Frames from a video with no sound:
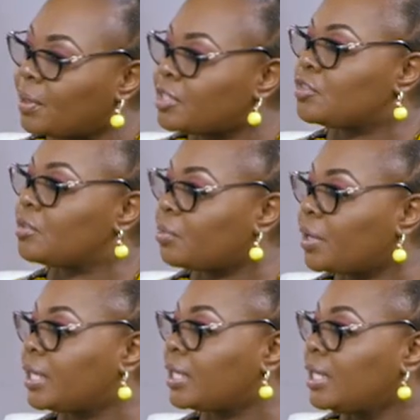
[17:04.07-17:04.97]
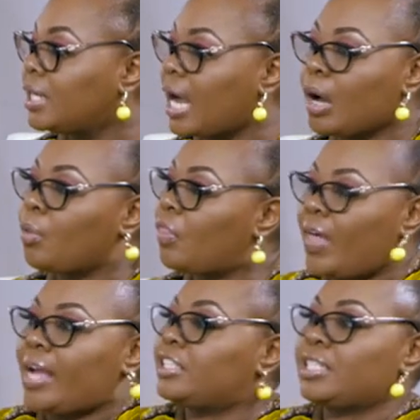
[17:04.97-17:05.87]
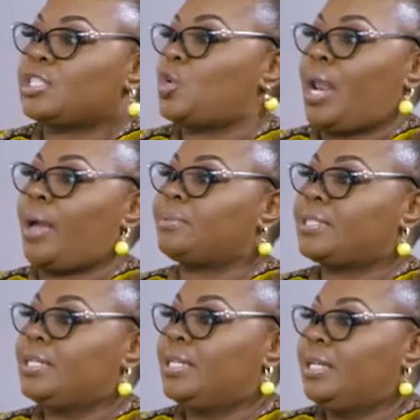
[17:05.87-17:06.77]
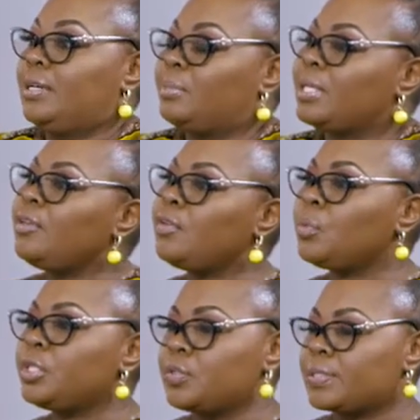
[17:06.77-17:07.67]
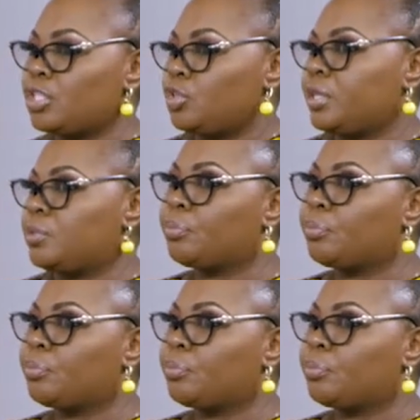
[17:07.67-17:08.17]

went to the break how that just collapsed. But even when you said you went